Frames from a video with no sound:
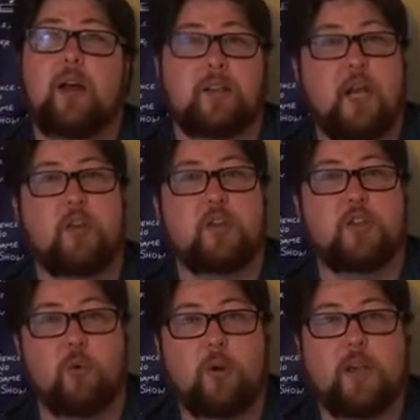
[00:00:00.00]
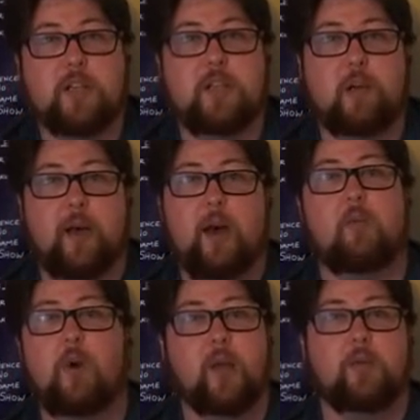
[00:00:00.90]
telling stories
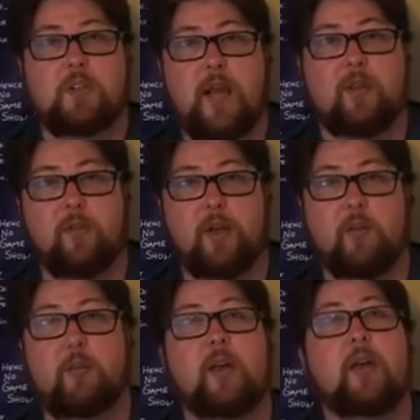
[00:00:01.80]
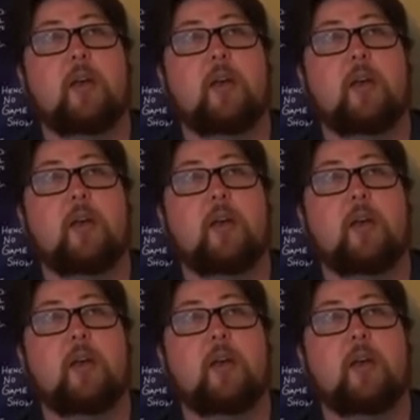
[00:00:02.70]
about what it was like for him.